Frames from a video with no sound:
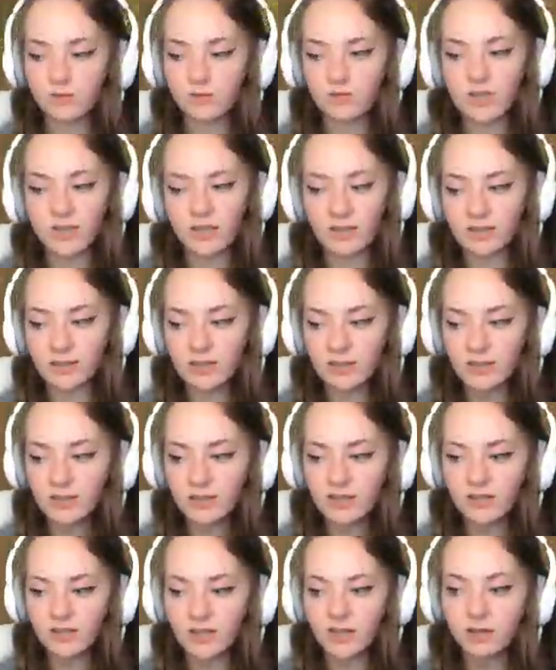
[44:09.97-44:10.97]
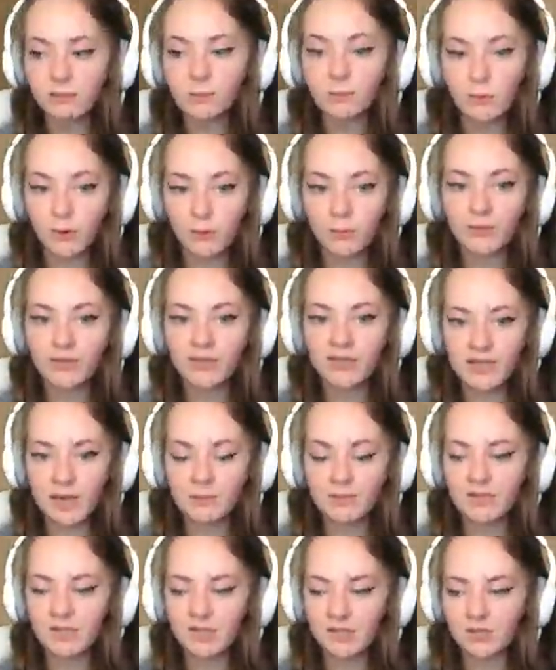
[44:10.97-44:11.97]
your teeth, like properly
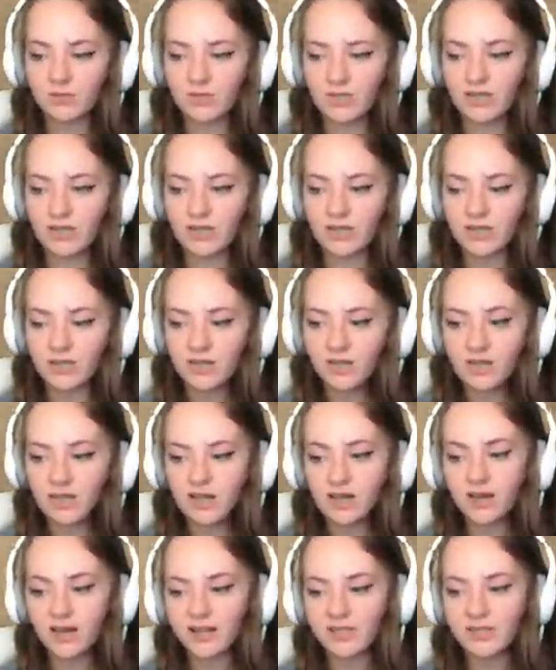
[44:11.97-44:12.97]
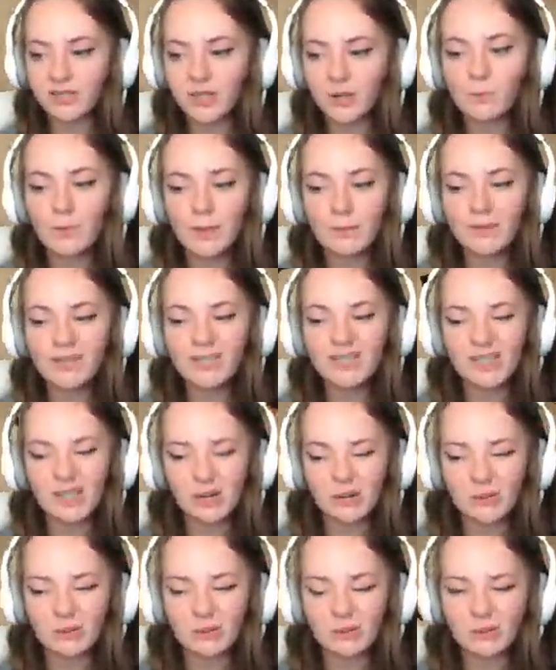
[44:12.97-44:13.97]
damages your teeth. So maybe
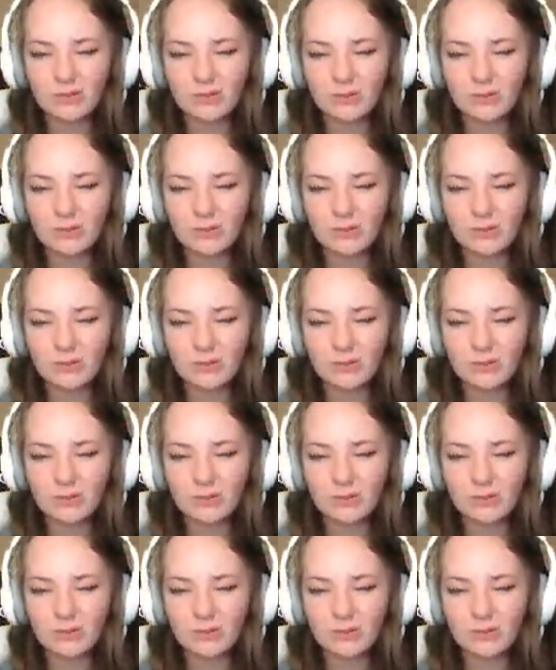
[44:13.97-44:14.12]
don't